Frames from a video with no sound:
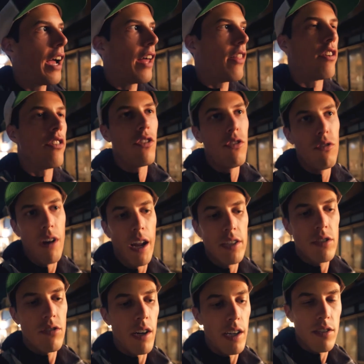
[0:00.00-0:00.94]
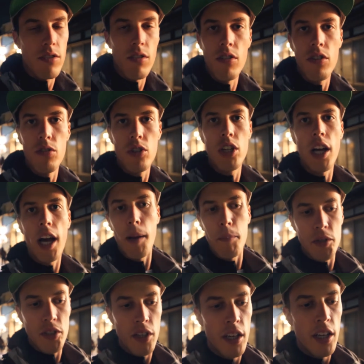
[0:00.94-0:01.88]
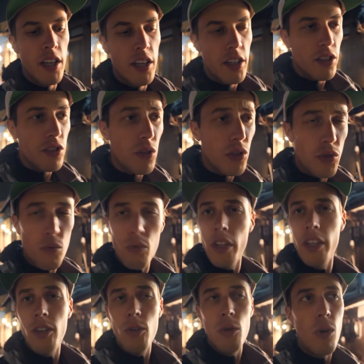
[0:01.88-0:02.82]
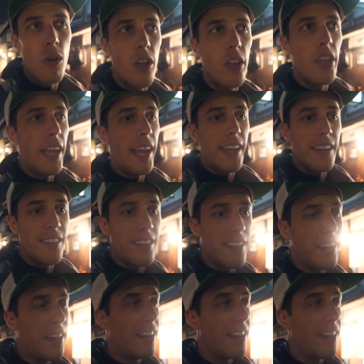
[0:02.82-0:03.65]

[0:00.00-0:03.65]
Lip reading: either new restaurants or new shops. So it's really cool, and